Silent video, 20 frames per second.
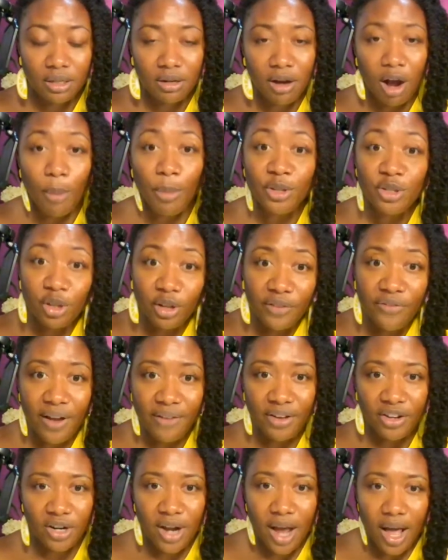almost
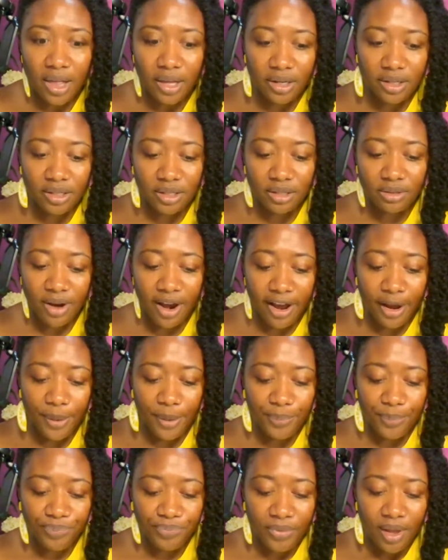$3,500, right?
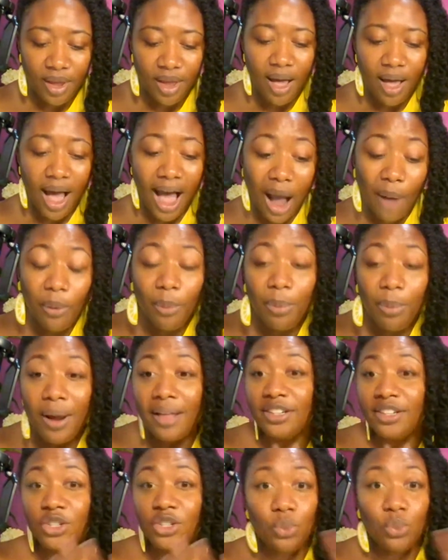I will
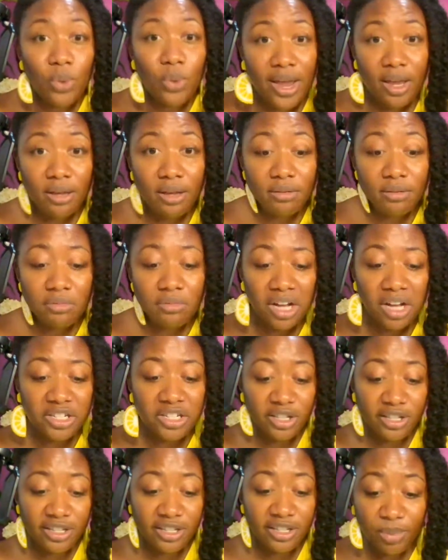probably just wait
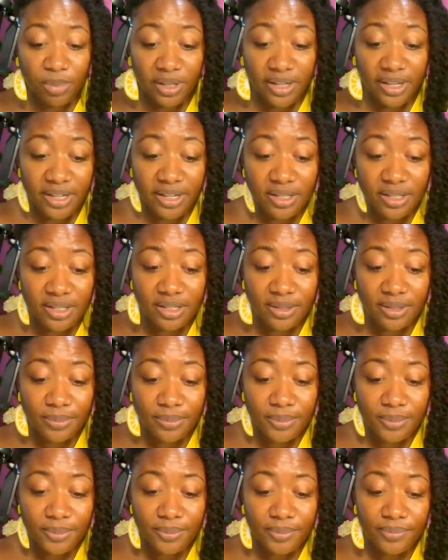until it splits
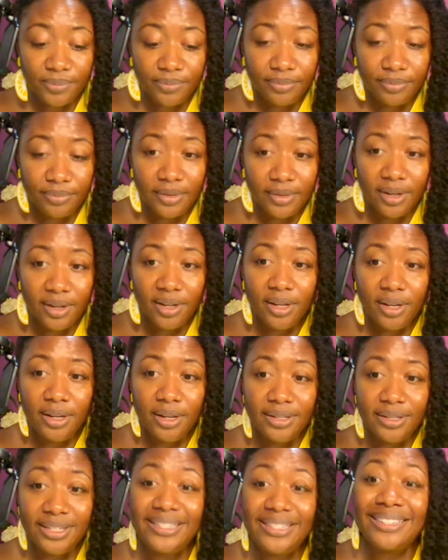
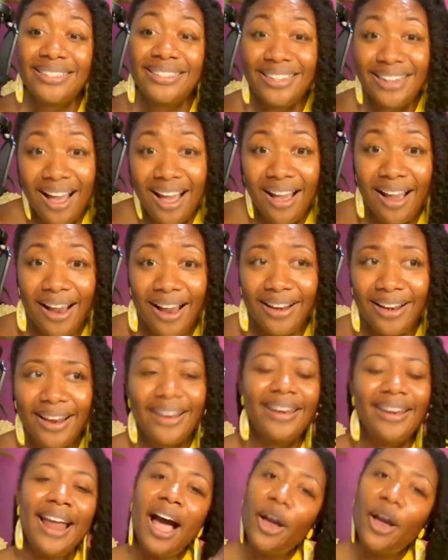to 69.
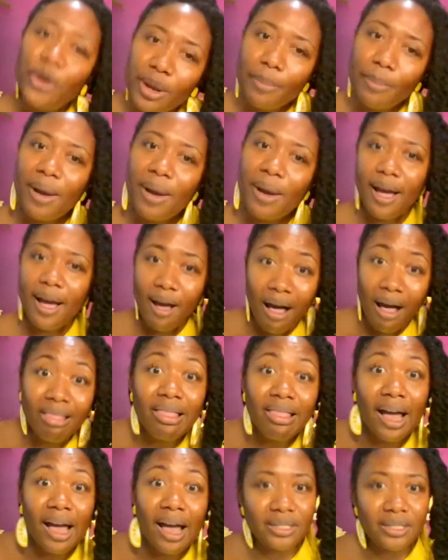Now you can buy a
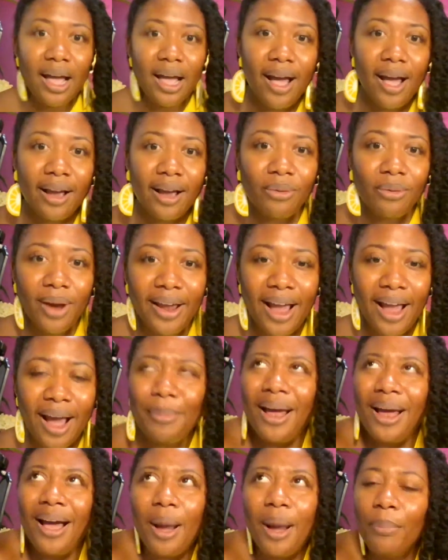lot of stock, right? I'm
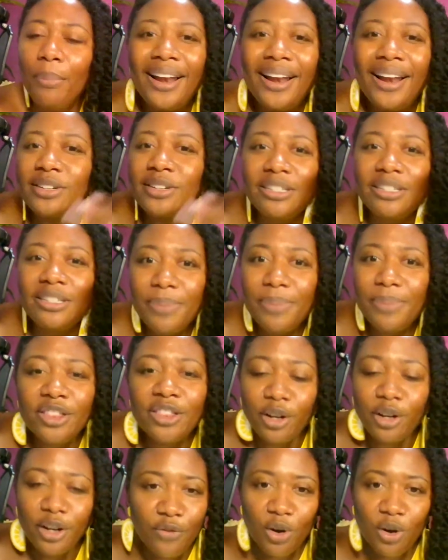probably spend
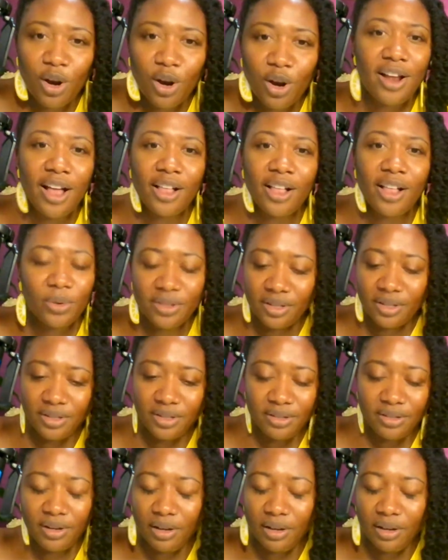$3,400 worth of